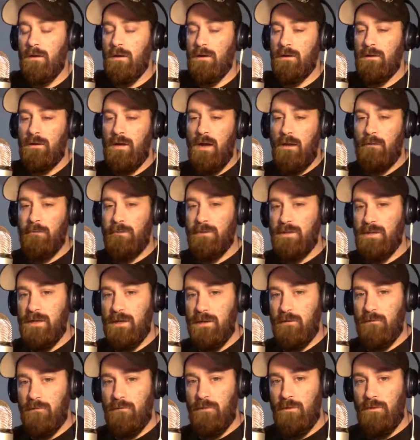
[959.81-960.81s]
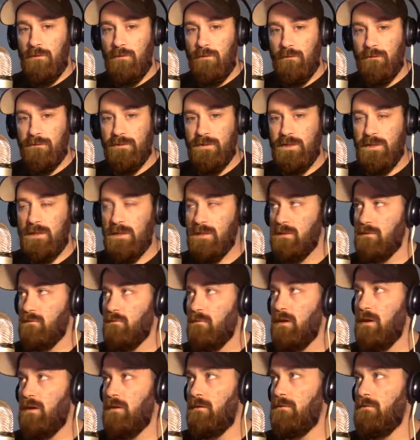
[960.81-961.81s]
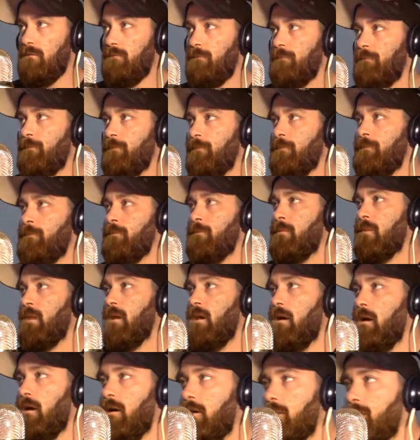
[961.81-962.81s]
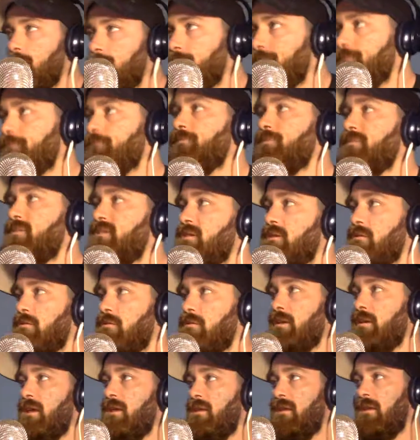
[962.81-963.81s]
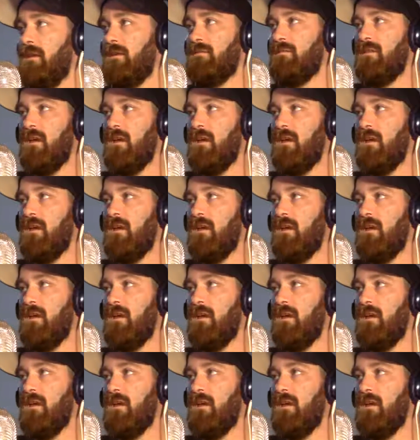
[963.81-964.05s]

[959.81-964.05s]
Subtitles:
commentator for the UFC as well. So he's